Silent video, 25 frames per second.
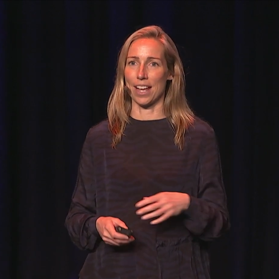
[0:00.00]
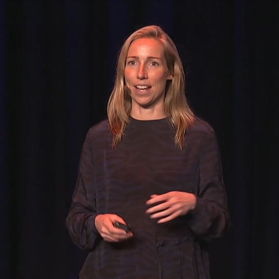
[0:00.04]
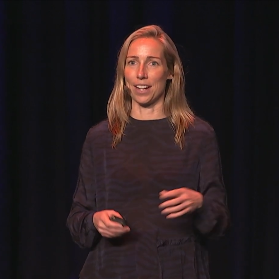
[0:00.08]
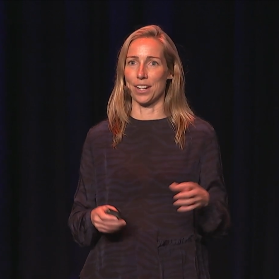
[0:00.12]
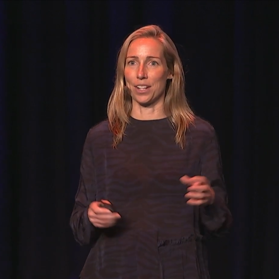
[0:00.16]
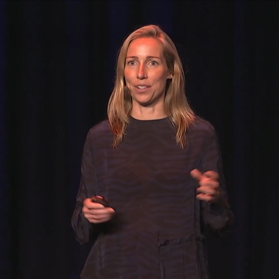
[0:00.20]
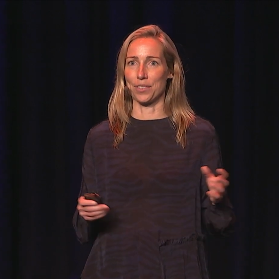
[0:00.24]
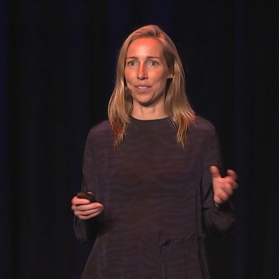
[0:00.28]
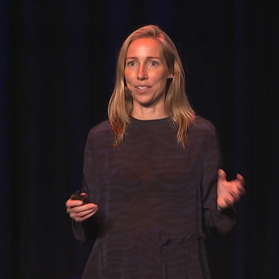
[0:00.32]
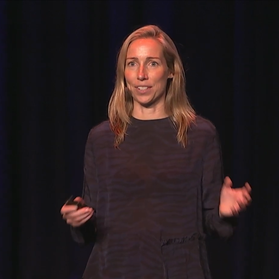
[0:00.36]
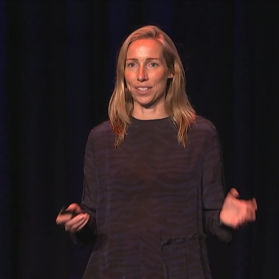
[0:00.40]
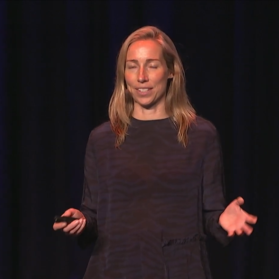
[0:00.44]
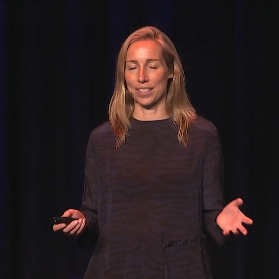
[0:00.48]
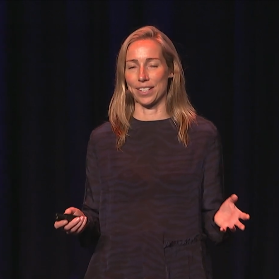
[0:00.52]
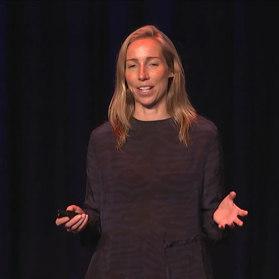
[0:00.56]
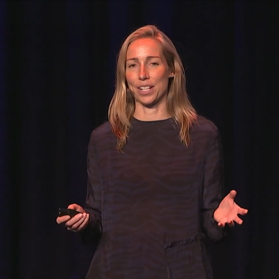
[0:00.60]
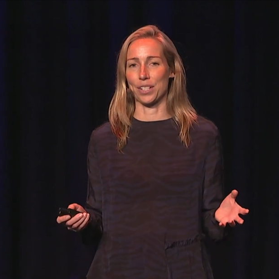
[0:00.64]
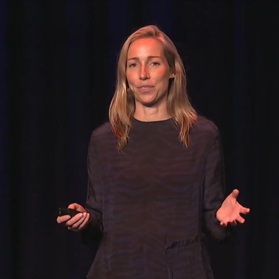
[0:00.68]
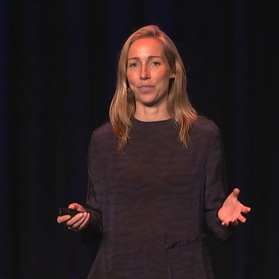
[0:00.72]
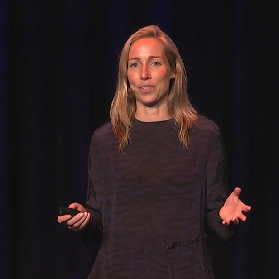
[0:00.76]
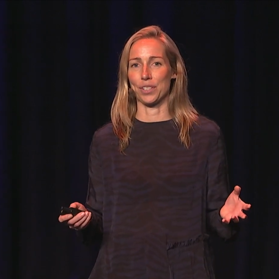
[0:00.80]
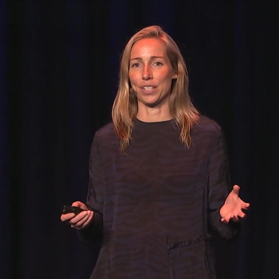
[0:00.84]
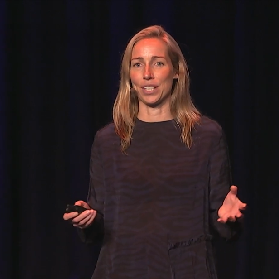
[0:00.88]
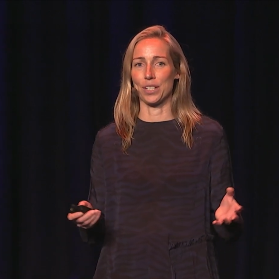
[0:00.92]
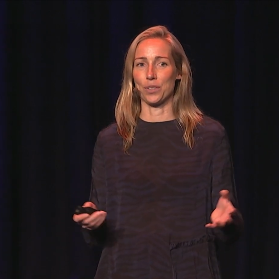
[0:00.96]
and have
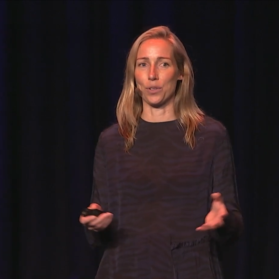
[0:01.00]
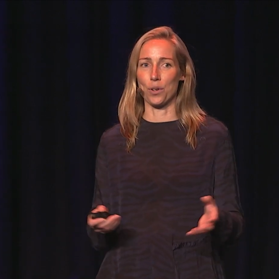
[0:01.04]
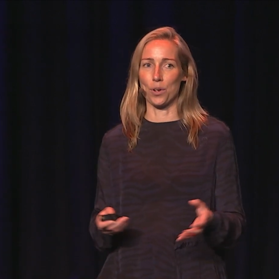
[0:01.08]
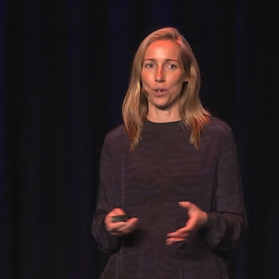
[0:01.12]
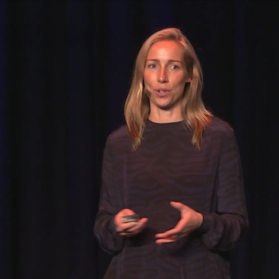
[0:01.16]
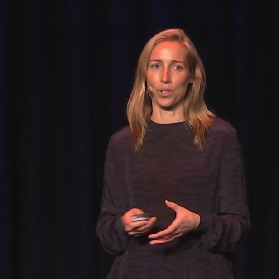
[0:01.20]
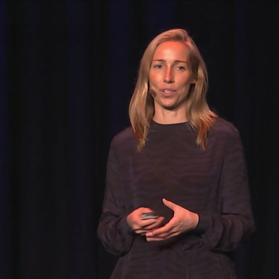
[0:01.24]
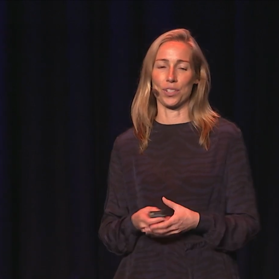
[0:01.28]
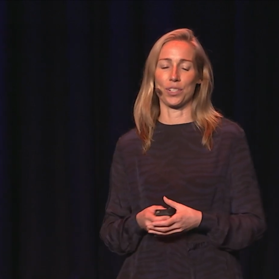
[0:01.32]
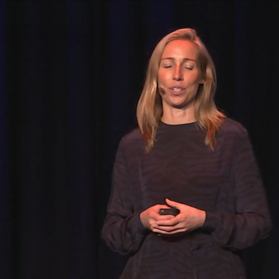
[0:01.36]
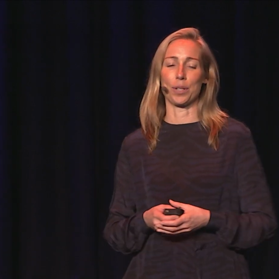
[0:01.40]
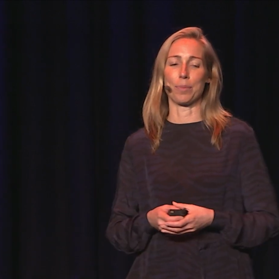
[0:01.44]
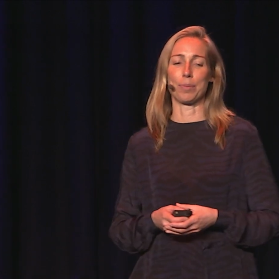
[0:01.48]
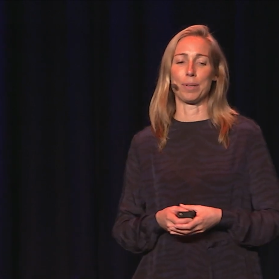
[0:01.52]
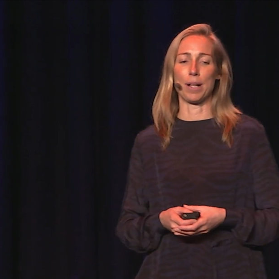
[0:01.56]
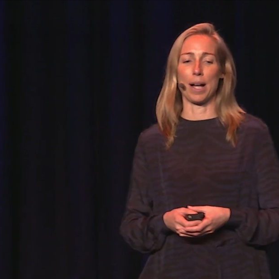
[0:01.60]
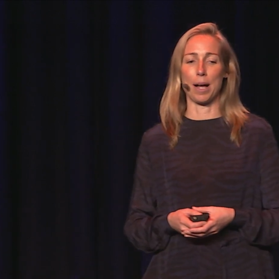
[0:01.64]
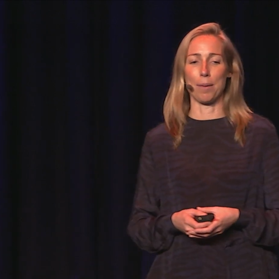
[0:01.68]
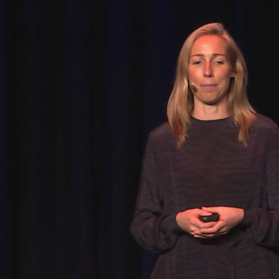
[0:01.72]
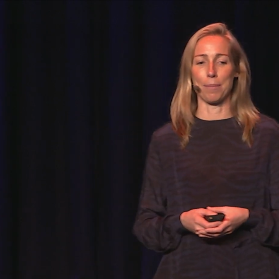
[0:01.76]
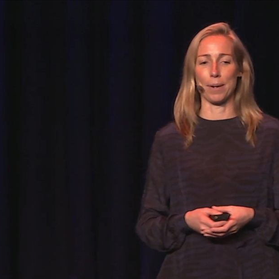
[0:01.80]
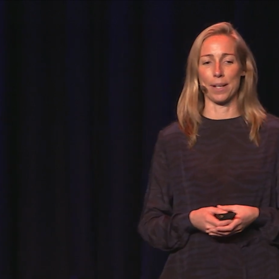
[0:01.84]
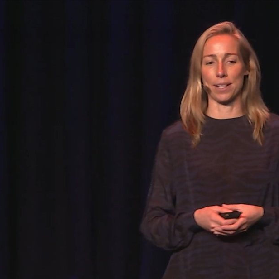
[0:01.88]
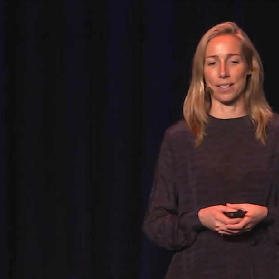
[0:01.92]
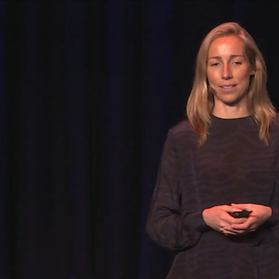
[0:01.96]
successfully launched a
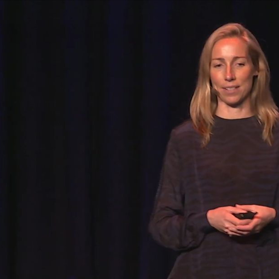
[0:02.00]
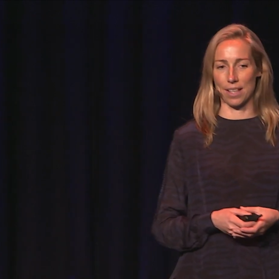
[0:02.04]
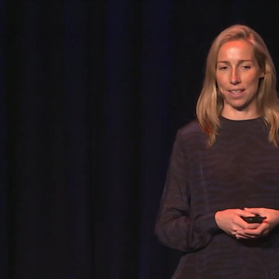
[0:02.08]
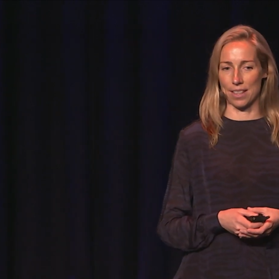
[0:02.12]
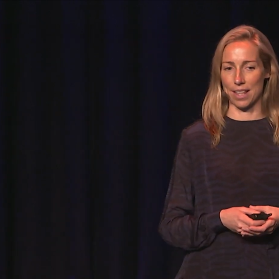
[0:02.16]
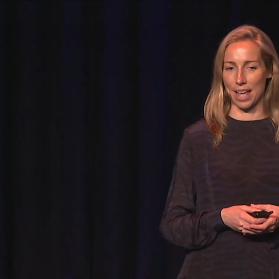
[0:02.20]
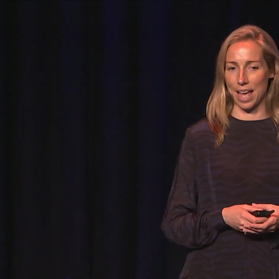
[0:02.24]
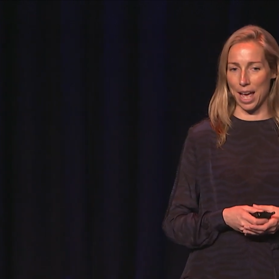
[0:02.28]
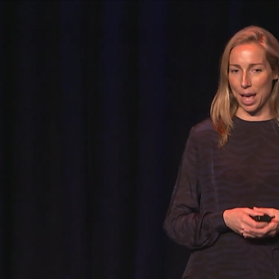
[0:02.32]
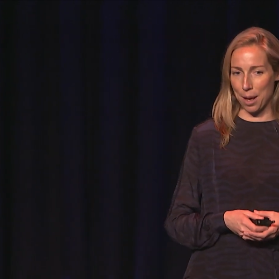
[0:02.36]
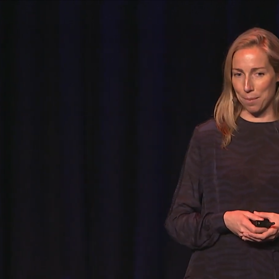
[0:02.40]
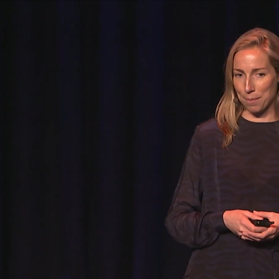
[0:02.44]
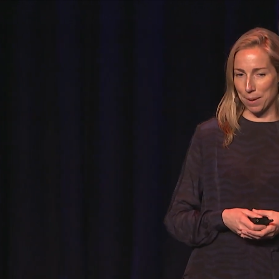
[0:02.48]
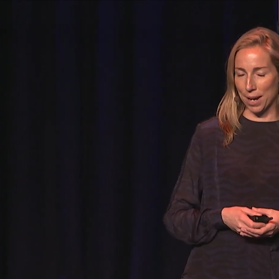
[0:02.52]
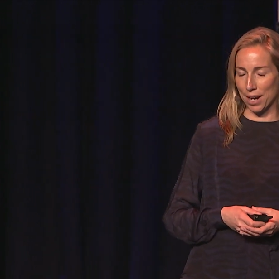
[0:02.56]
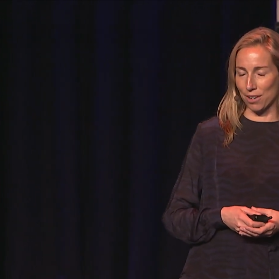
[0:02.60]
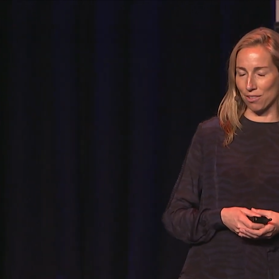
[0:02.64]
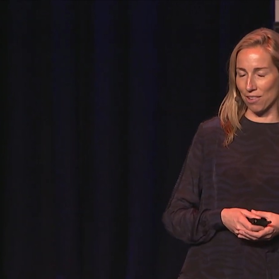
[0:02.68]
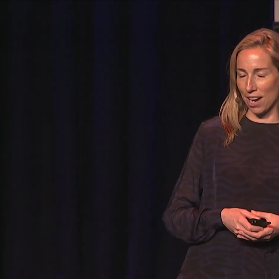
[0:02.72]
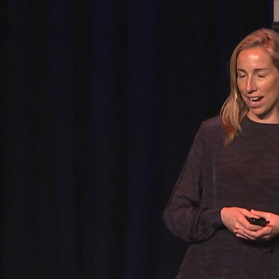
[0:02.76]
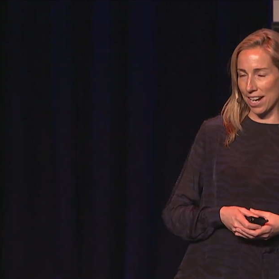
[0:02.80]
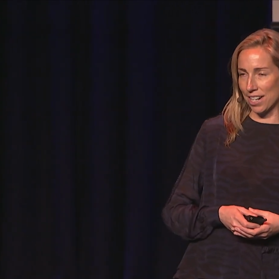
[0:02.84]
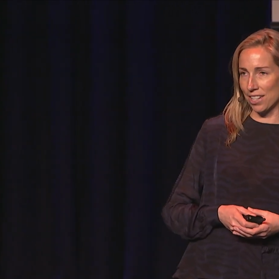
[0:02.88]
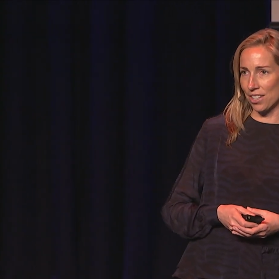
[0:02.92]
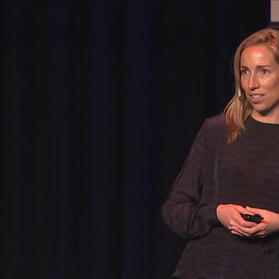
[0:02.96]
plant based leather handbag
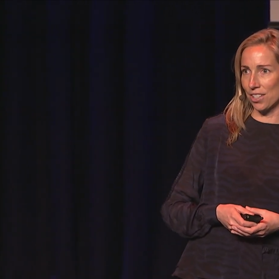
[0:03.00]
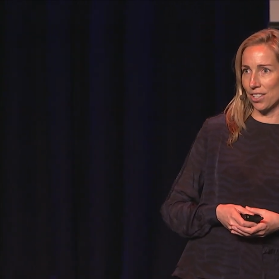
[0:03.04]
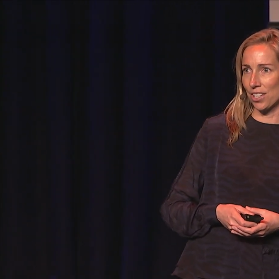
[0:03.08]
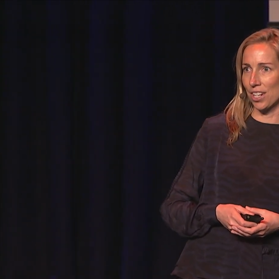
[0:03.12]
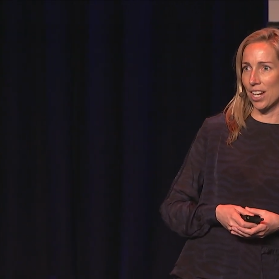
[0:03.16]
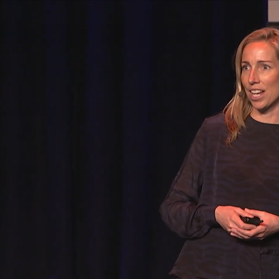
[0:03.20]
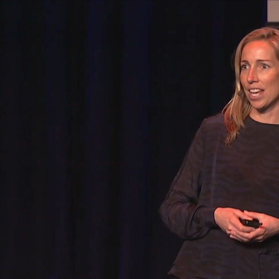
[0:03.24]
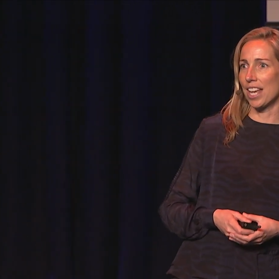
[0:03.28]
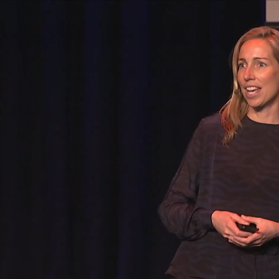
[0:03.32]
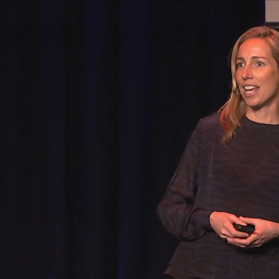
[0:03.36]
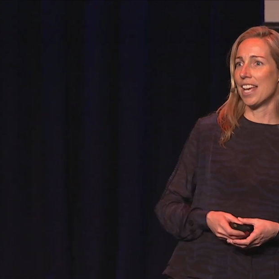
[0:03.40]
range.